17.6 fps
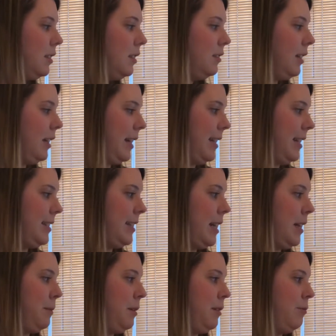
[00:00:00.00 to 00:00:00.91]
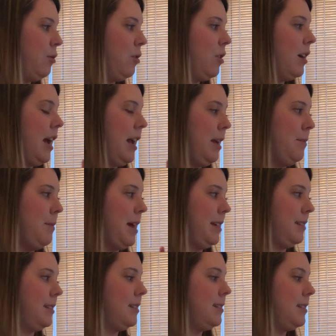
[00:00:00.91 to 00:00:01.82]
Like I stated before, I am
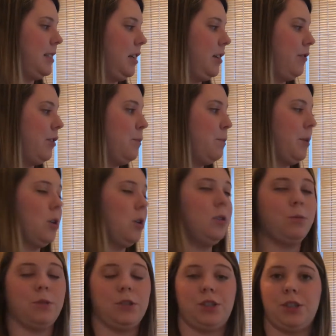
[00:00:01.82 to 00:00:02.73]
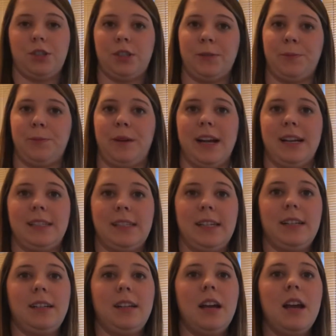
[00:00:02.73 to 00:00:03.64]
S and C for both, which is
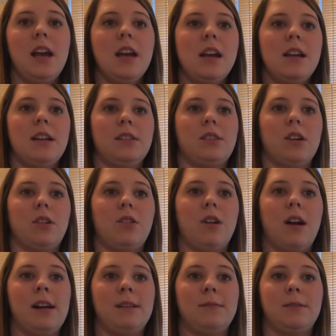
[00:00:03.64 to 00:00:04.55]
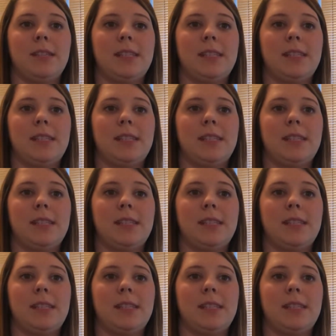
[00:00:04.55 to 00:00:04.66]
surprising. So I am